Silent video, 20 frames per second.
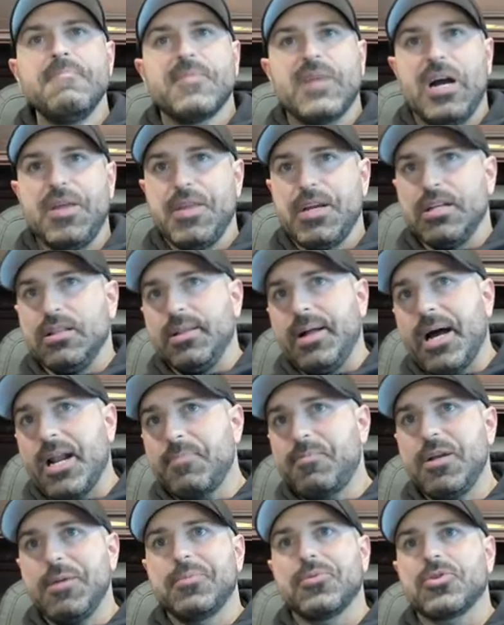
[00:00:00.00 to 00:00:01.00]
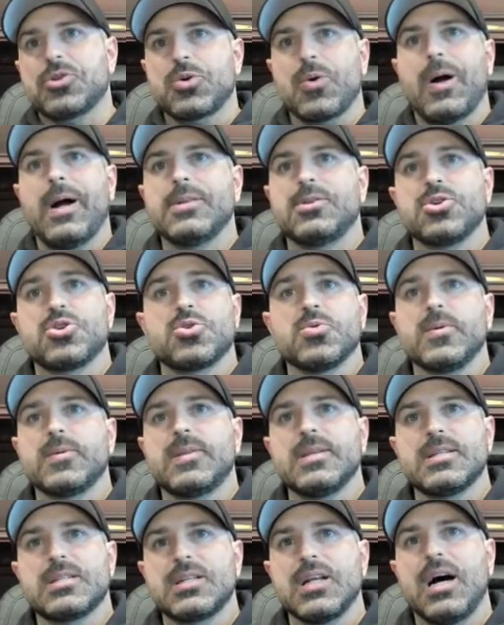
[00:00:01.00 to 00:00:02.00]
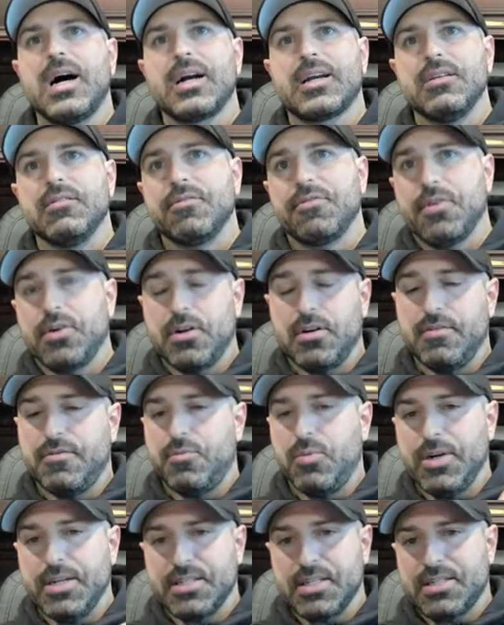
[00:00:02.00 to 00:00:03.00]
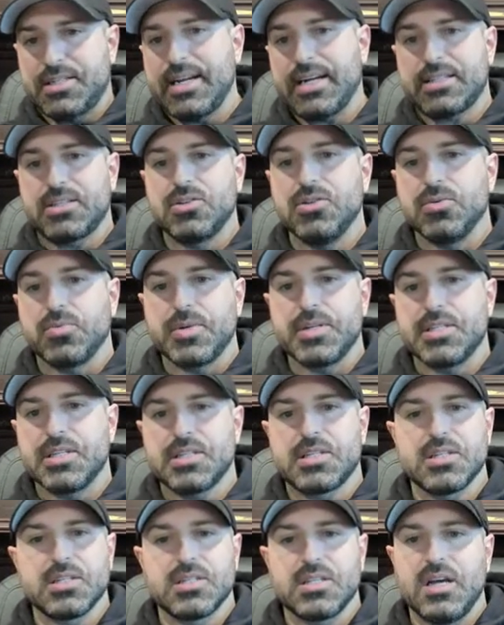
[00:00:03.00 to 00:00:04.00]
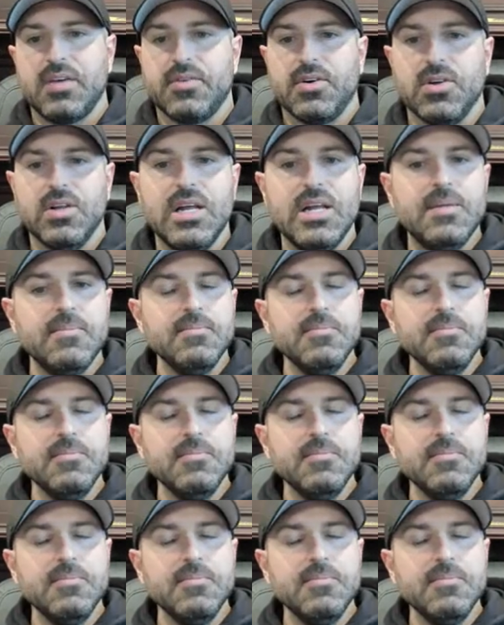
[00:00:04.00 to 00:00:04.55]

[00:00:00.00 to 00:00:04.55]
I think a lot of people are trying to short this stock in front of what is a technical resistance level.